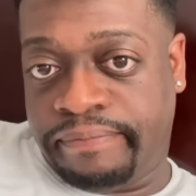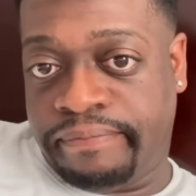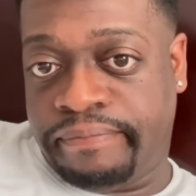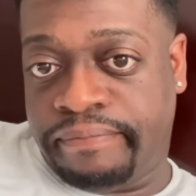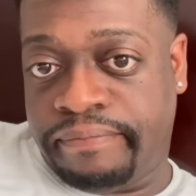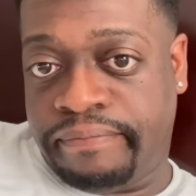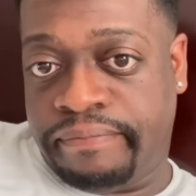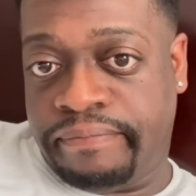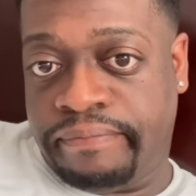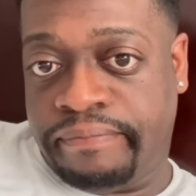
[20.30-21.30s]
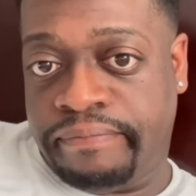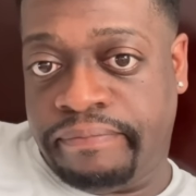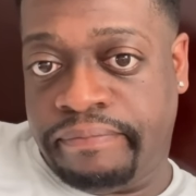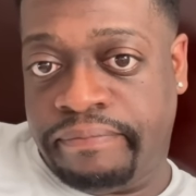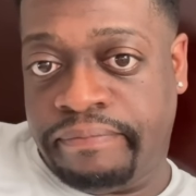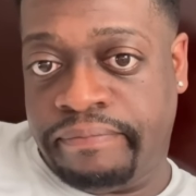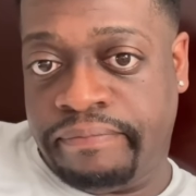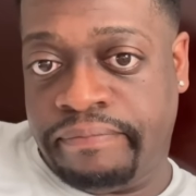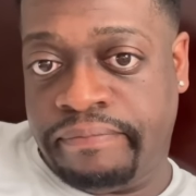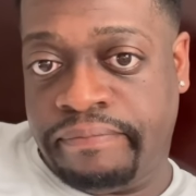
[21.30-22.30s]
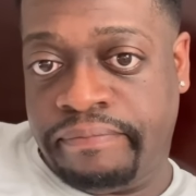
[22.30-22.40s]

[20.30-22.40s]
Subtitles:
No one is speaking in this clip.